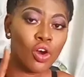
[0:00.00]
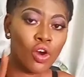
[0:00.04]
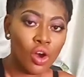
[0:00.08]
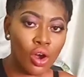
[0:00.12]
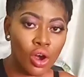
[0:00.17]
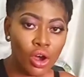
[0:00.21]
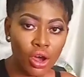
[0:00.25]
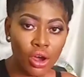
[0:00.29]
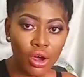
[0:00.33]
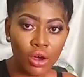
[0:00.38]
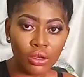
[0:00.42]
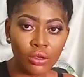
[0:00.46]

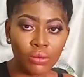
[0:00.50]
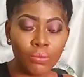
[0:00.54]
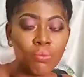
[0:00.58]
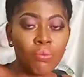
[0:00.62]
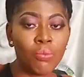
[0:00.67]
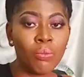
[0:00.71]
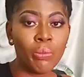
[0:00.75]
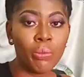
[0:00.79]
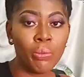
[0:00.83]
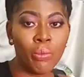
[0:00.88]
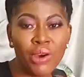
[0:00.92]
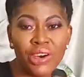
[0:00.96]
called
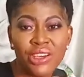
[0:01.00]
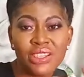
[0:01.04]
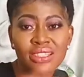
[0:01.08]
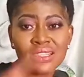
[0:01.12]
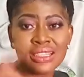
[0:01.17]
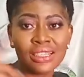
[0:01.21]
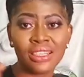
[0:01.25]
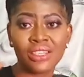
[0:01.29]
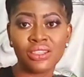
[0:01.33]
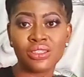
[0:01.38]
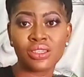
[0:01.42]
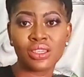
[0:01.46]

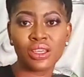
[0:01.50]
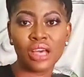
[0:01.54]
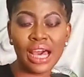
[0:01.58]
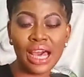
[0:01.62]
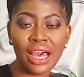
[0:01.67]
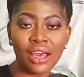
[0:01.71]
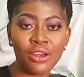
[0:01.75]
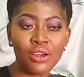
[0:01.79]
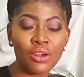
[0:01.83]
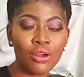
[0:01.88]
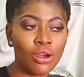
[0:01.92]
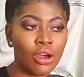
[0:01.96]
mostly to
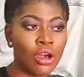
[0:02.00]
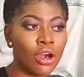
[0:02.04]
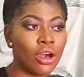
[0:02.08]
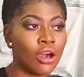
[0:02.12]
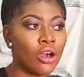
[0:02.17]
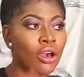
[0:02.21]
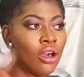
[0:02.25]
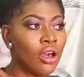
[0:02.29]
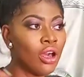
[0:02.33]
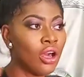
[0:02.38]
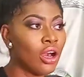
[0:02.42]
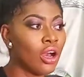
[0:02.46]
anchor